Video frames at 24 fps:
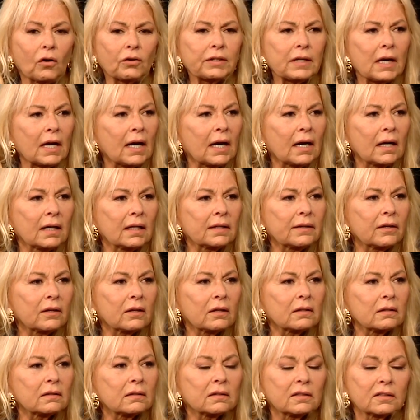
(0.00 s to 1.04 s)
Oh yeah, they're,
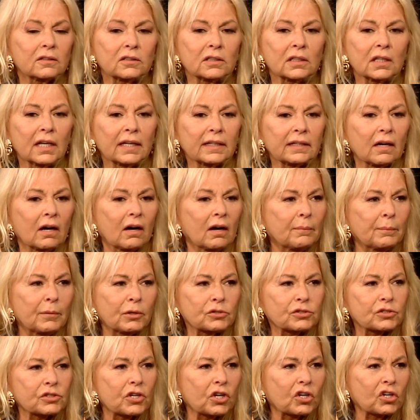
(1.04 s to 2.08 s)
yeah. they're like
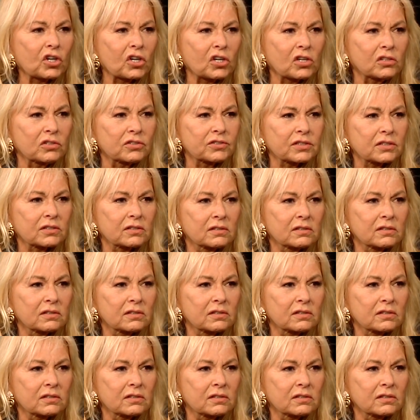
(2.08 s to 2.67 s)
almost girls.